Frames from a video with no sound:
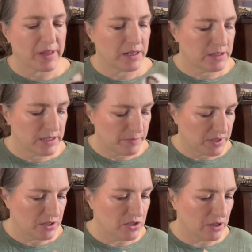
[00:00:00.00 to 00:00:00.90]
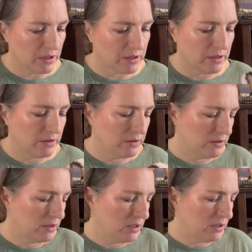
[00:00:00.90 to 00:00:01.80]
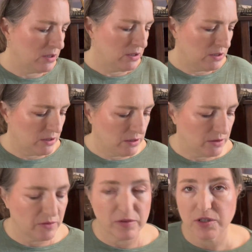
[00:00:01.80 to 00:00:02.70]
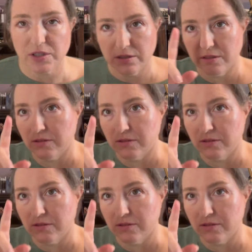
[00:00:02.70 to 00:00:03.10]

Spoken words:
deep to dark version.